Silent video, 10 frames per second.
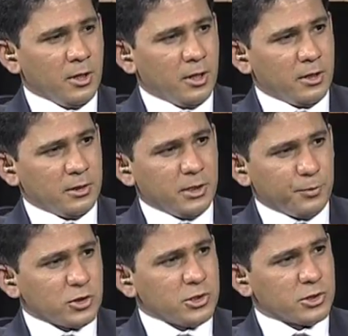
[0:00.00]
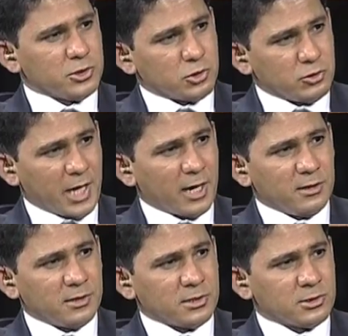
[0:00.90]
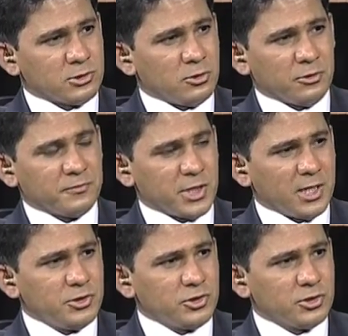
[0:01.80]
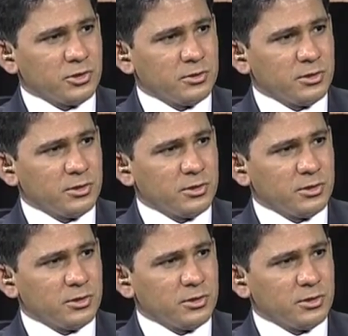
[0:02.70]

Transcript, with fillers: uh, in a position to tackle this sort of challenge